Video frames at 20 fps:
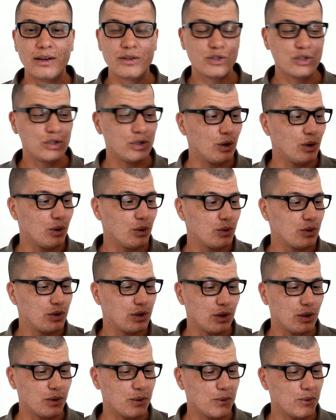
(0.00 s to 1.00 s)

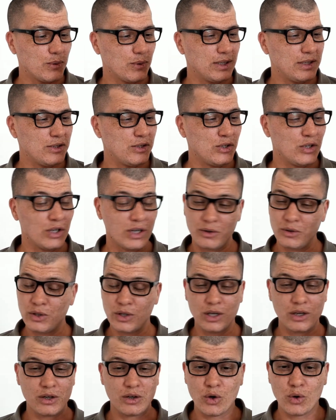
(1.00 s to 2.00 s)
so you know,
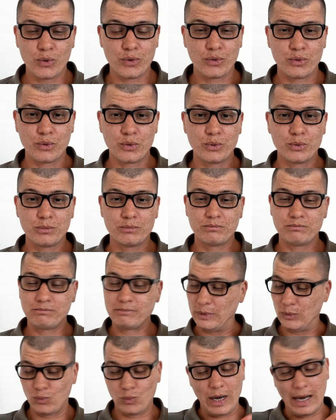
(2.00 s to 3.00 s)
you're gonna go through
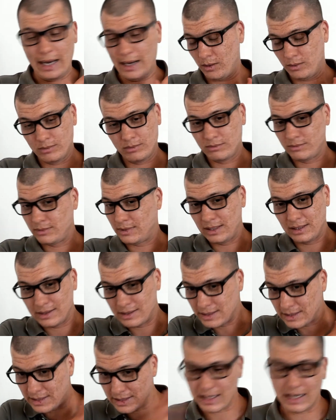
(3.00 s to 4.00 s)
the
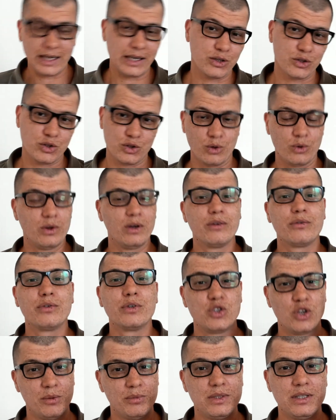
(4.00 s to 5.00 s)
entire story of a
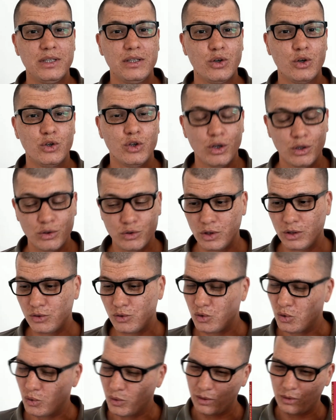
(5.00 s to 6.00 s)
job seeker, not
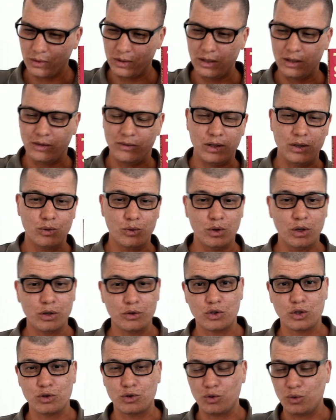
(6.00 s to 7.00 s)
just doing your CV or not
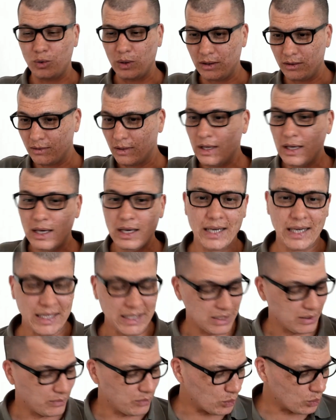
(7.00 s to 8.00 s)
just doing
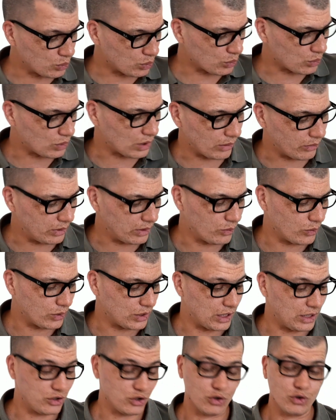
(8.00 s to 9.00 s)
interviews or salary
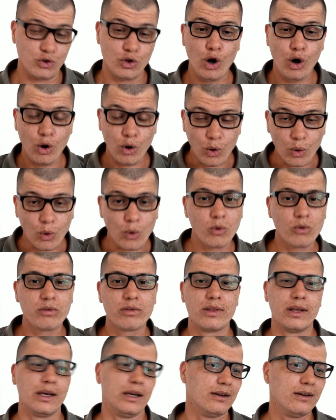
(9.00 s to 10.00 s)
negotiation, the whole
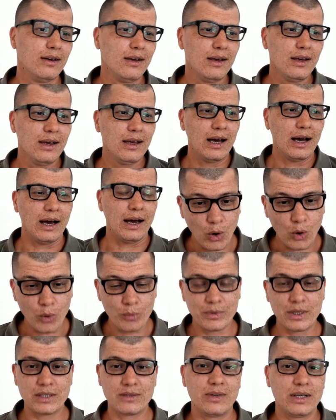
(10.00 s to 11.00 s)
thing. I
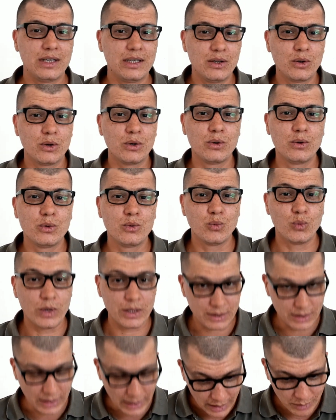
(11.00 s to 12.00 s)
hope this video
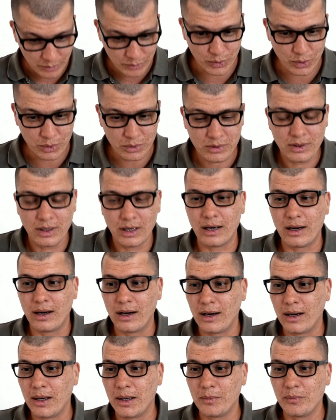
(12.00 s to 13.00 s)
was helpful.
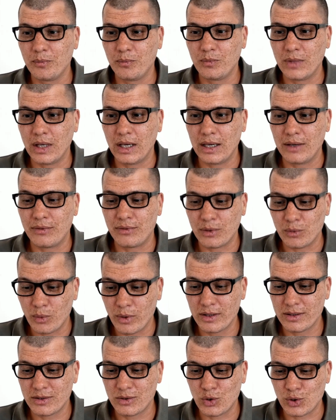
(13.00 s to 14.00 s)
If it
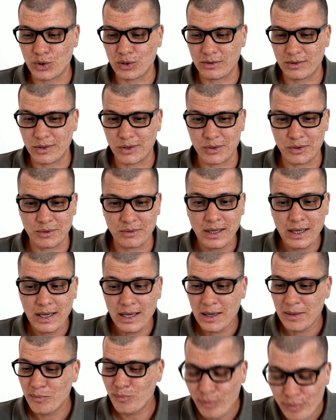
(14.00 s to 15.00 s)
was, just
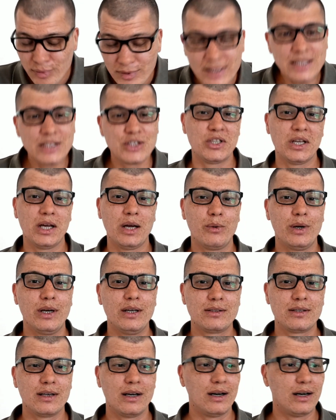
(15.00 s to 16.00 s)
please share
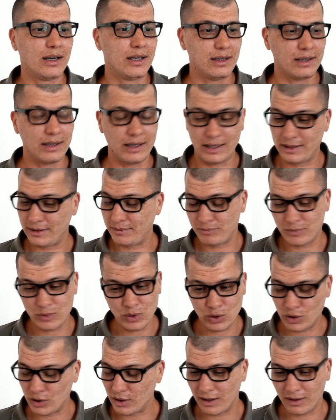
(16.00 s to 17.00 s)
it. I
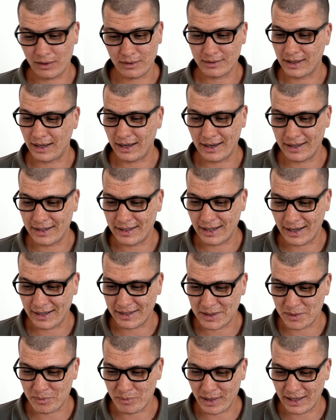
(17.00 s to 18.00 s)

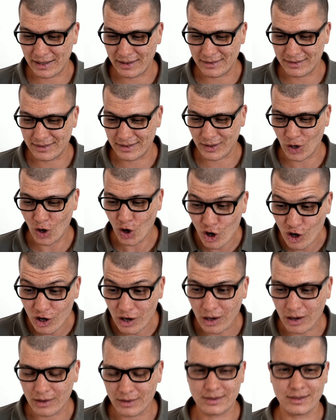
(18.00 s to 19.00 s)
depend a
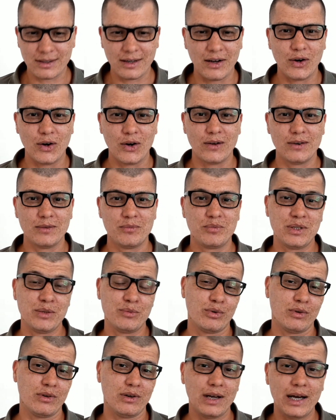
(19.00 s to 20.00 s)
lot on
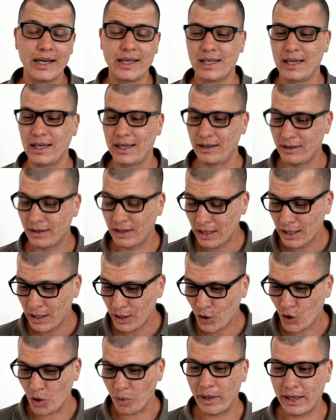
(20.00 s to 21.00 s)
people liking,
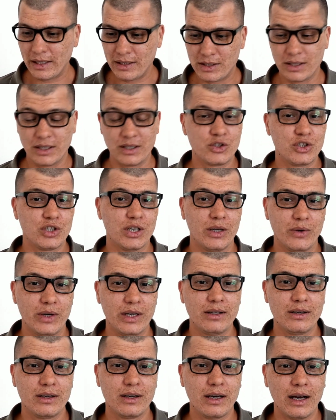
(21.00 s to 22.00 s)
commenting and
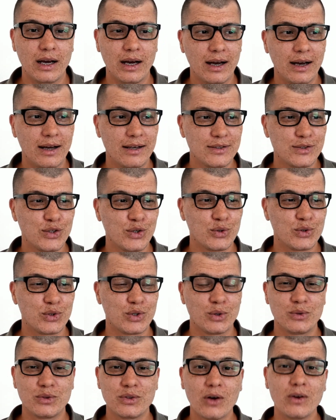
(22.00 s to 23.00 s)
sharing.
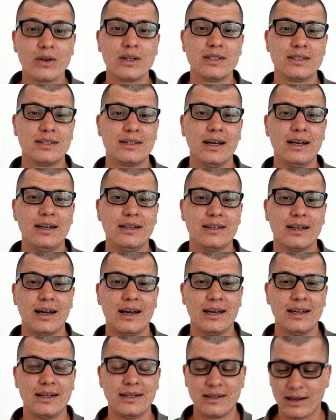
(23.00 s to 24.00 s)
So don't hesitate,
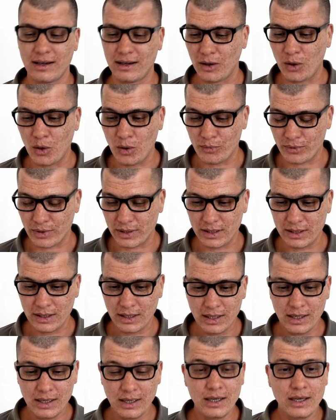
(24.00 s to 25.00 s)
and hopefully
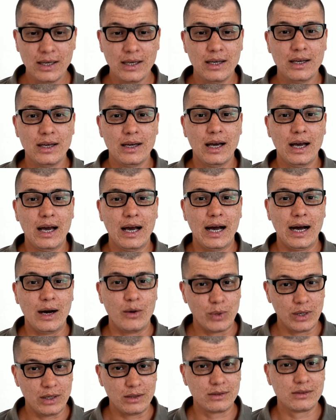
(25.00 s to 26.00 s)
I
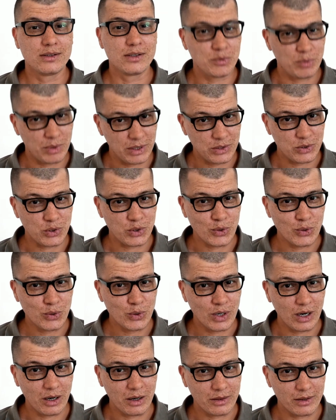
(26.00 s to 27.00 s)
will speak to you
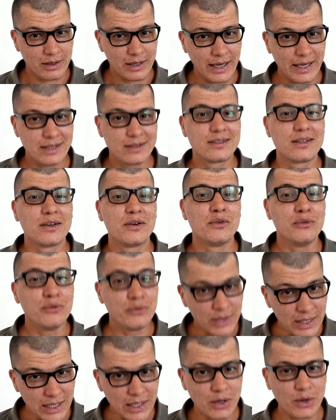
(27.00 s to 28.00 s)
on the next
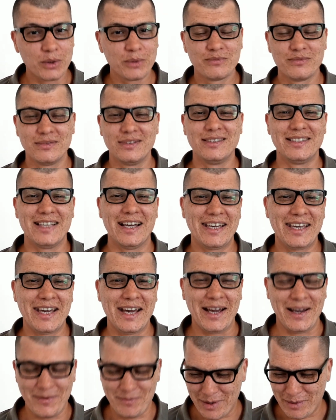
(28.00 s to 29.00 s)
video. Take
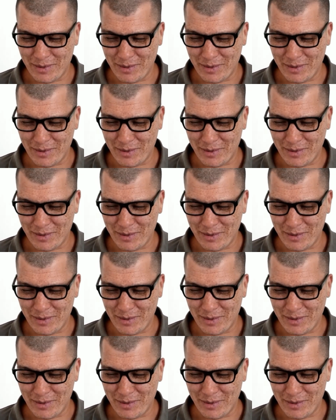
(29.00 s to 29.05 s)
care.